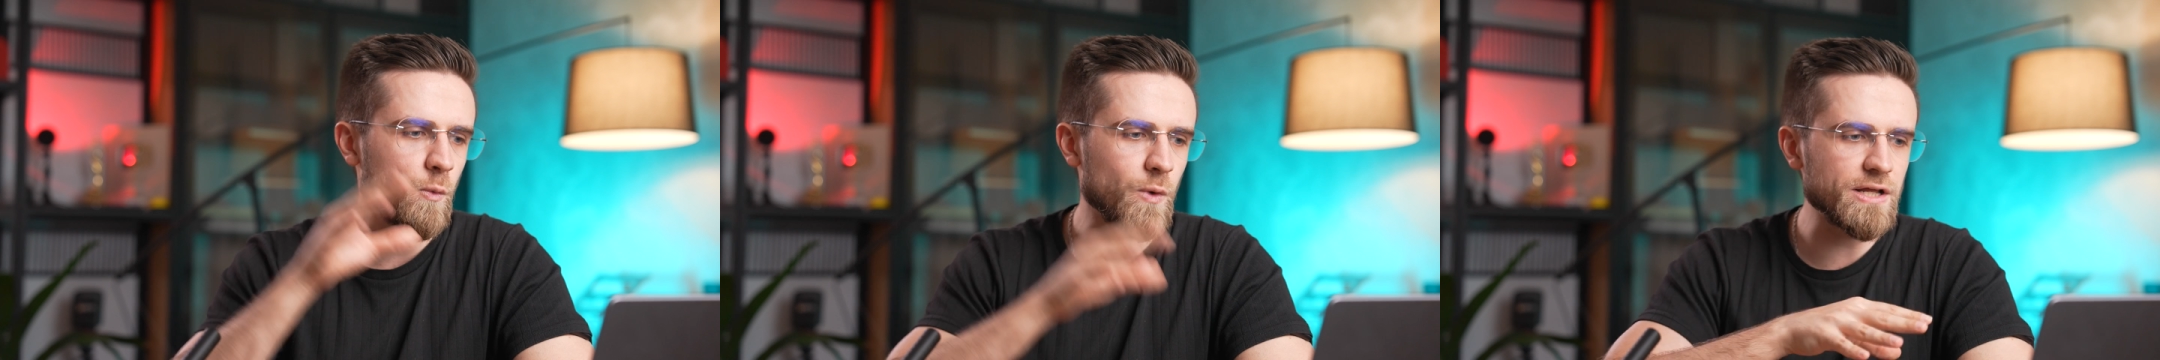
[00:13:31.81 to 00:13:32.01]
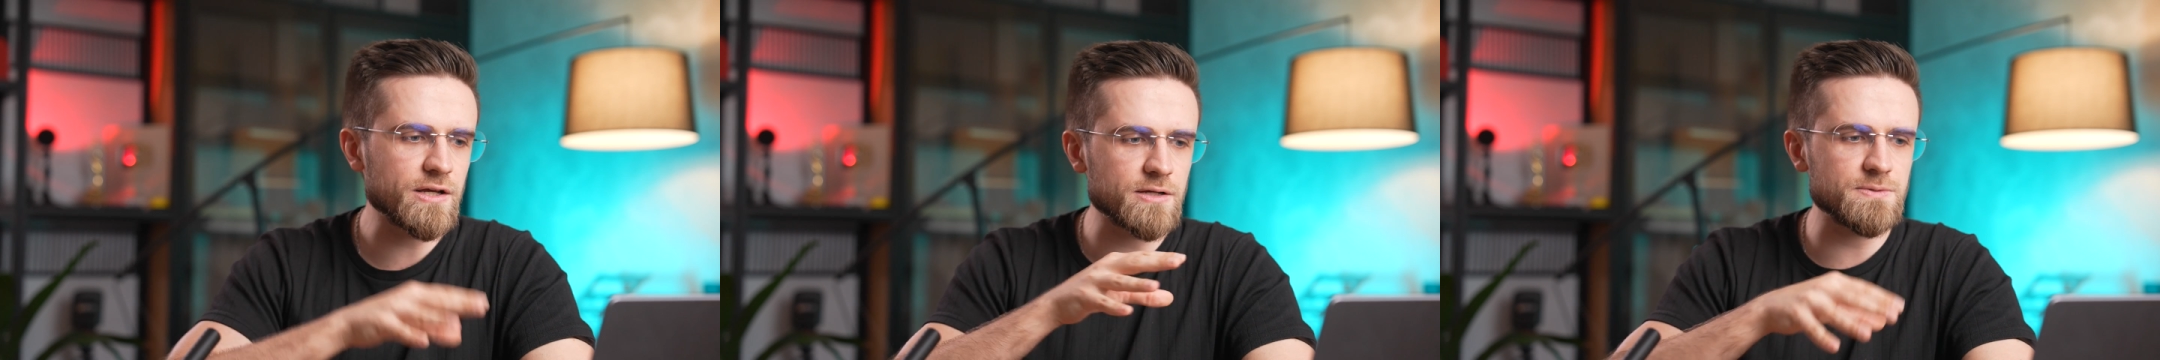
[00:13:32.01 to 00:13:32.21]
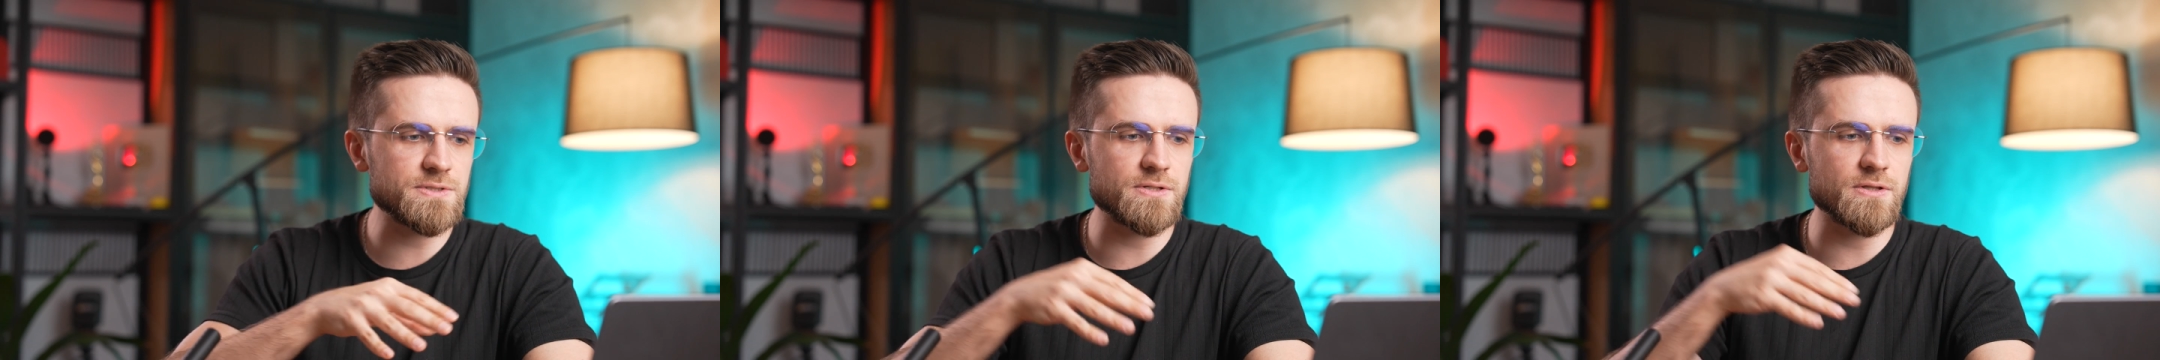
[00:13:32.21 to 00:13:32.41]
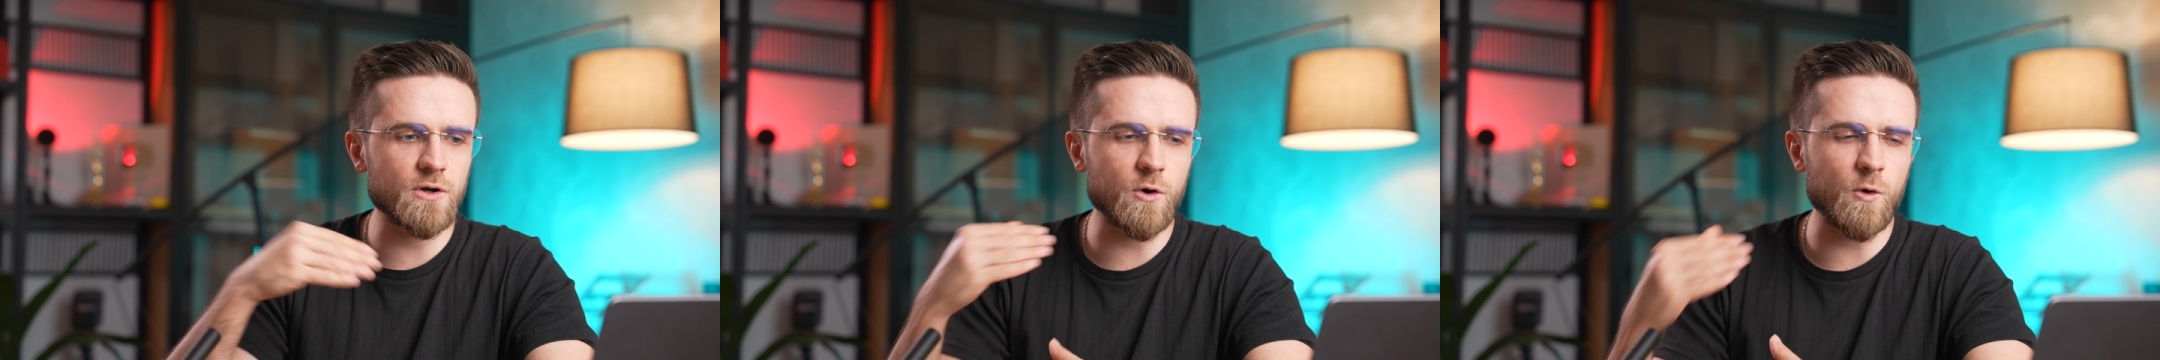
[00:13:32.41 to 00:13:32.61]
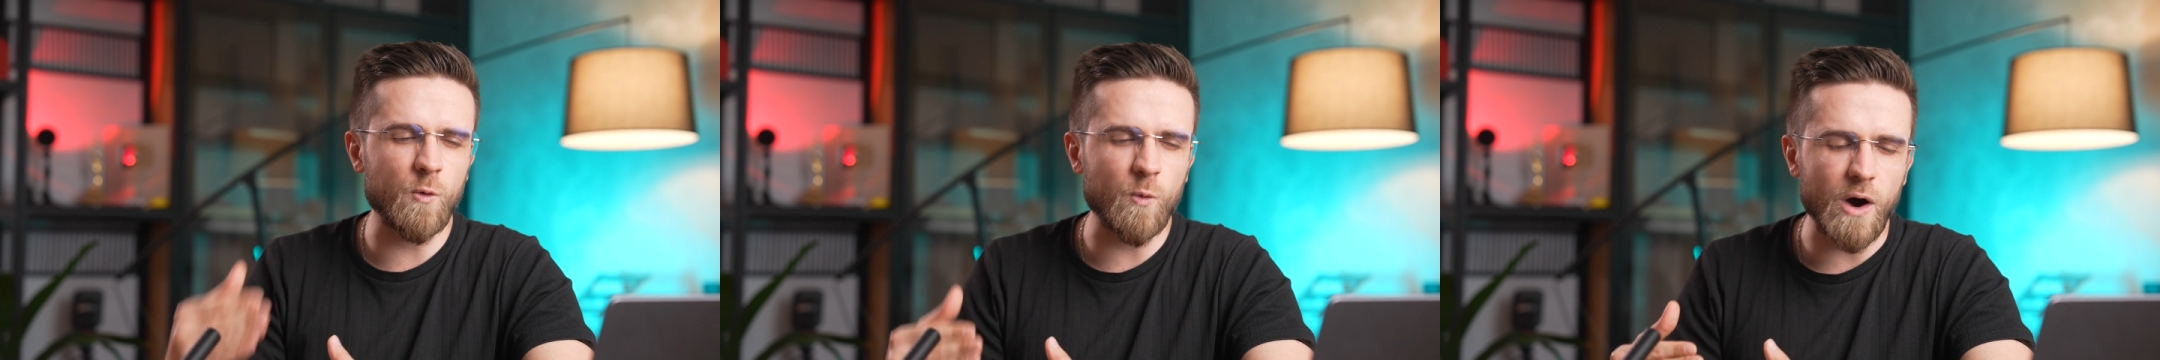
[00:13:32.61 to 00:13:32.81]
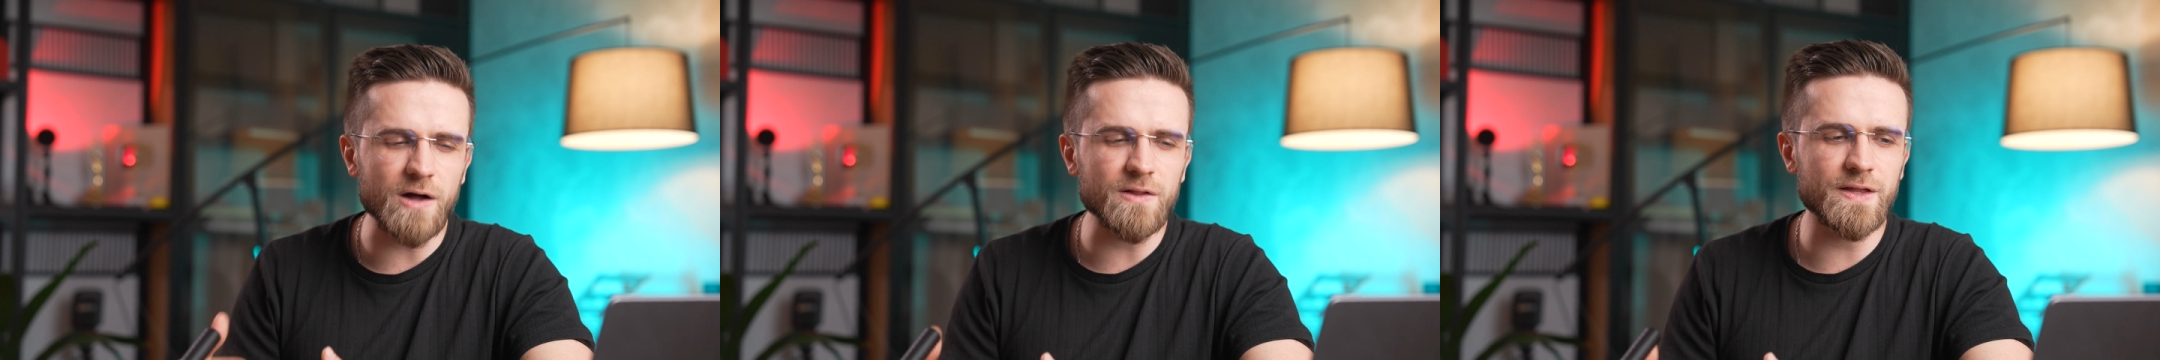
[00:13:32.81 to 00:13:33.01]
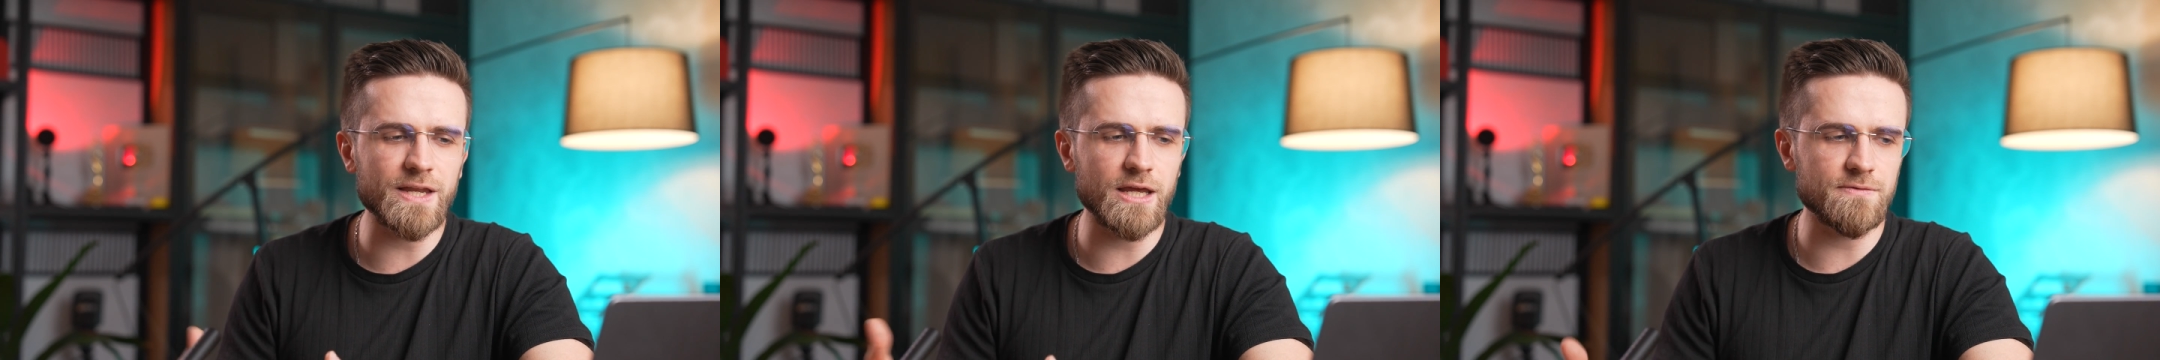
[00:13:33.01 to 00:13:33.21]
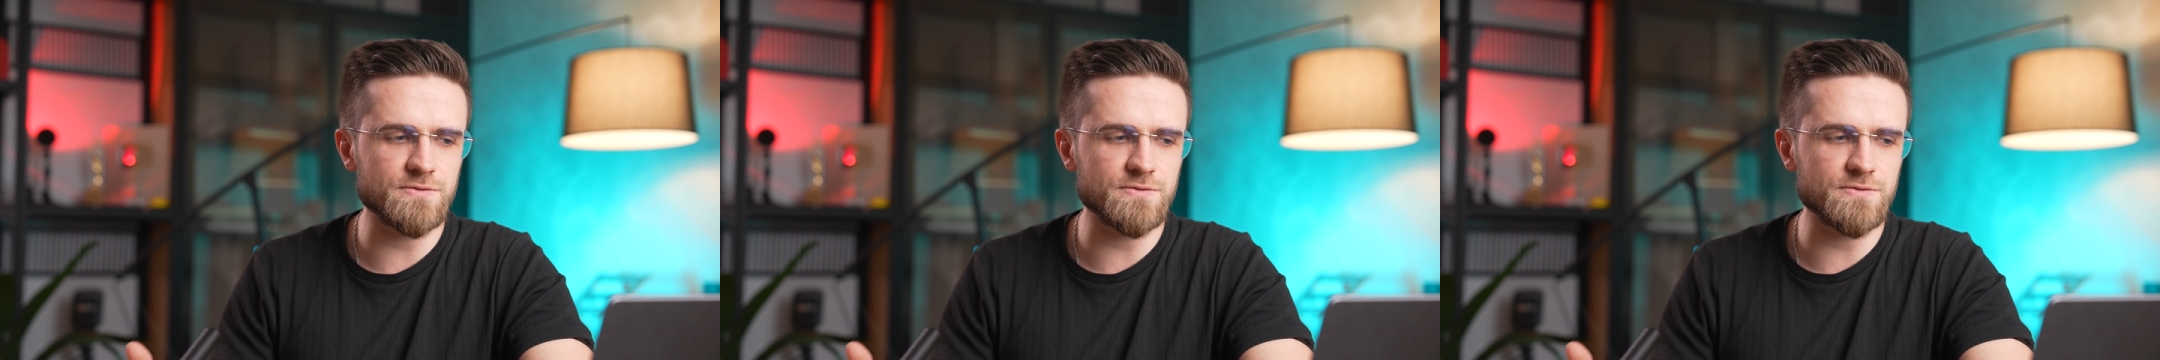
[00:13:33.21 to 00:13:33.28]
when it comes to the quality